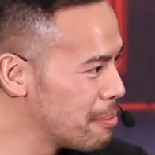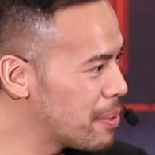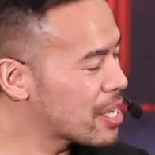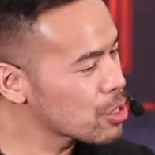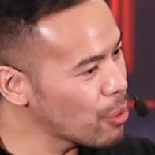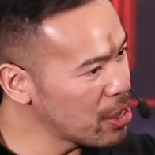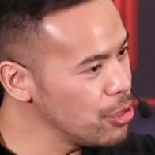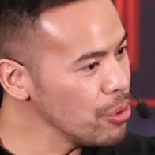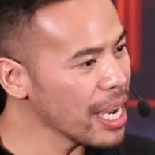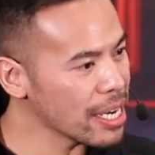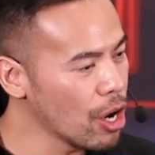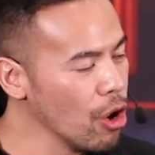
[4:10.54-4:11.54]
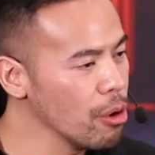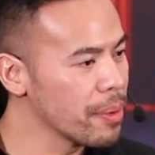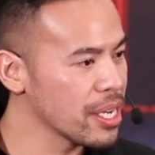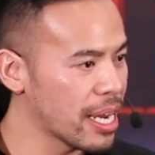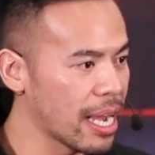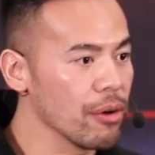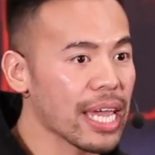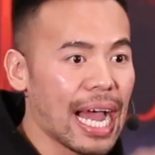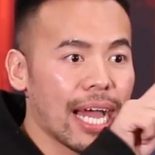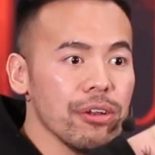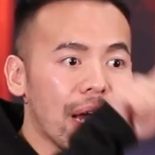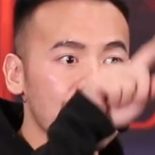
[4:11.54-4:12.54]
Because when you get home and you're like, okay,
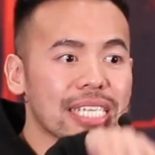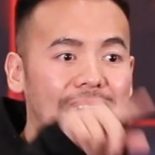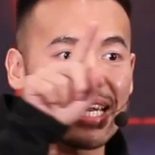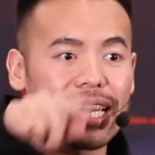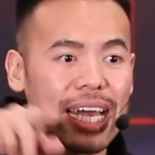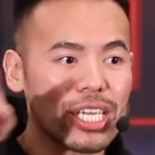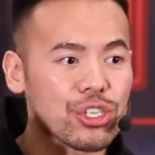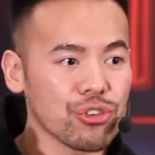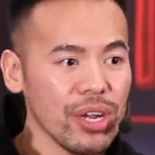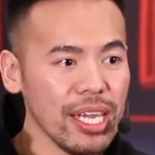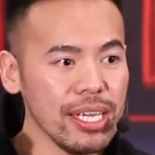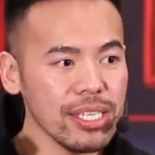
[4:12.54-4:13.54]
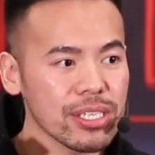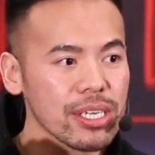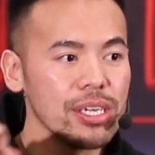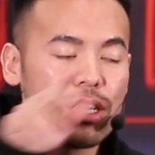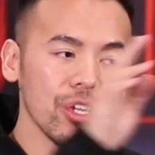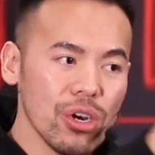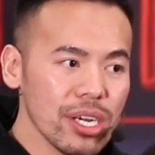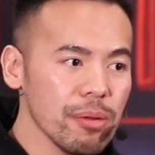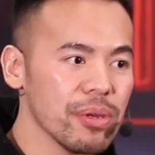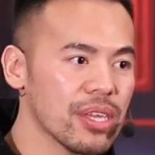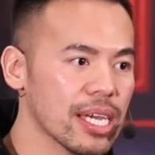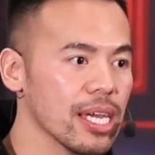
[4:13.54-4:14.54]
I know how to analyze trades, you're going to
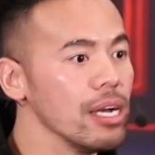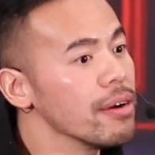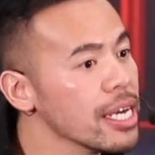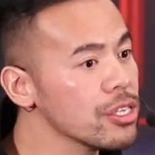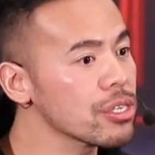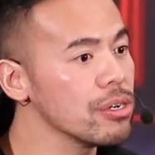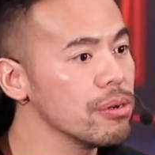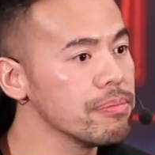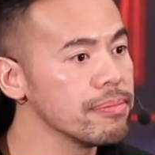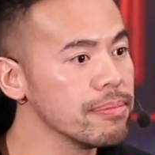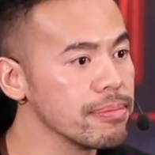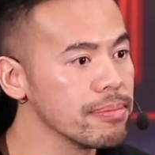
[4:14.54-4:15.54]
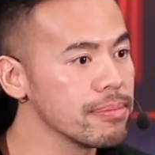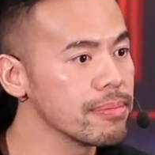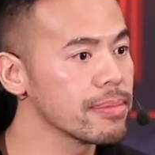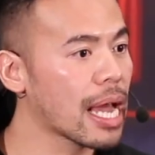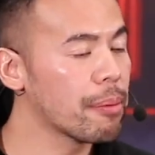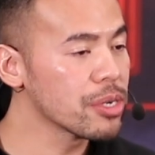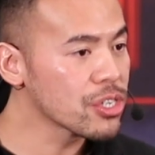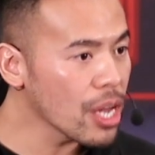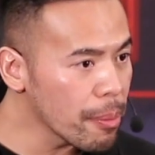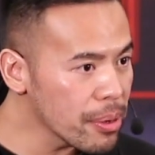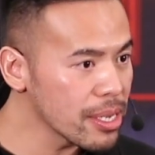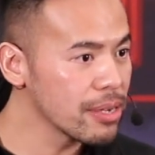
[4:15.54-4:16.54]
be thinking, okay, so hmm, how much should
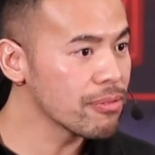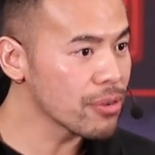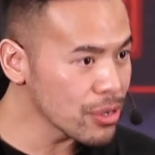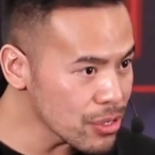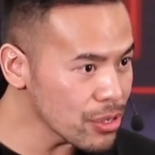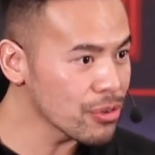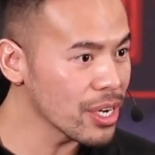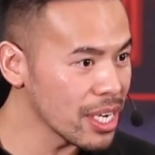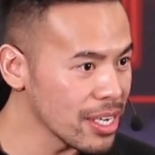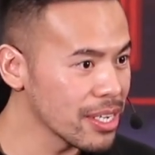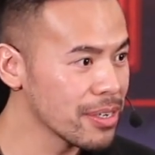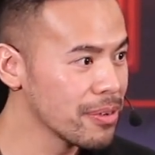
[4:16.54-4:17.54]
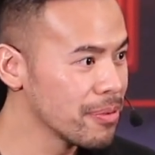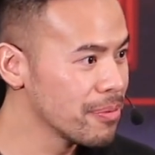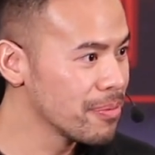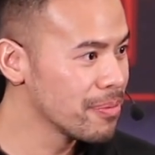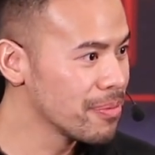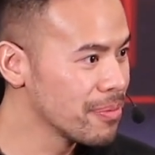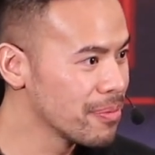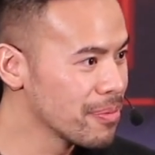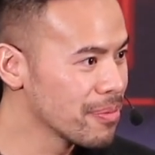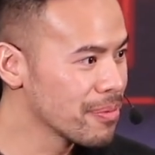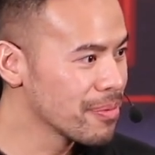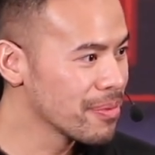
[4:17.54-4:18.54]
I put in first to trade?
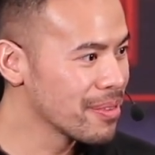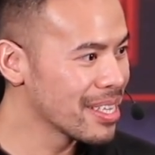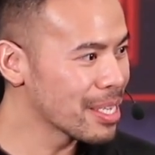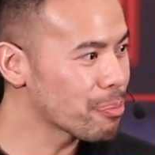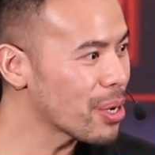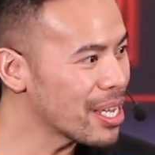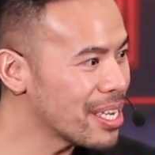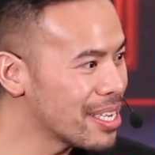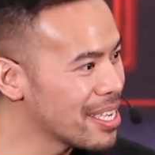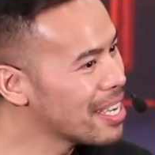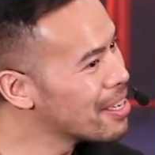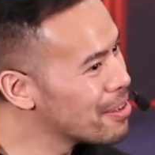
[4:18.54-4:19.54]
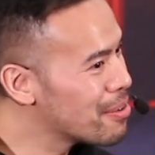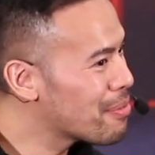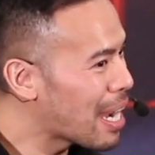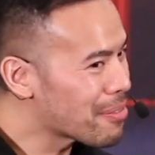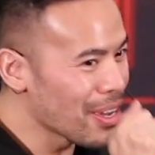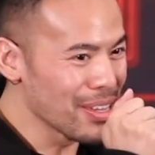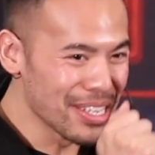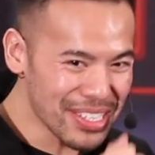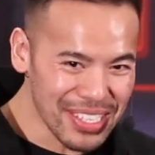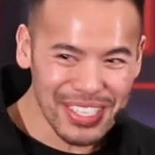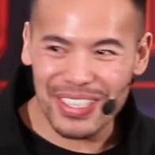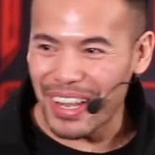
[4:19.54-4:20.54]
Let's put in $5
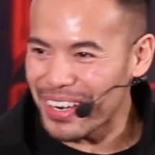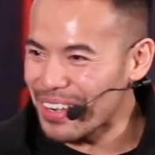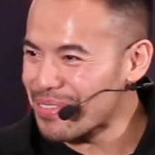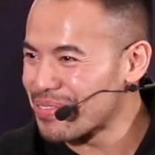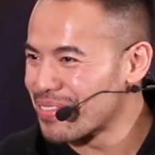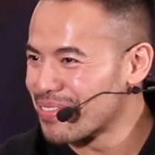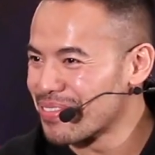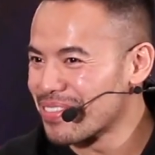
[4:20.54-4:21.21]
to start off.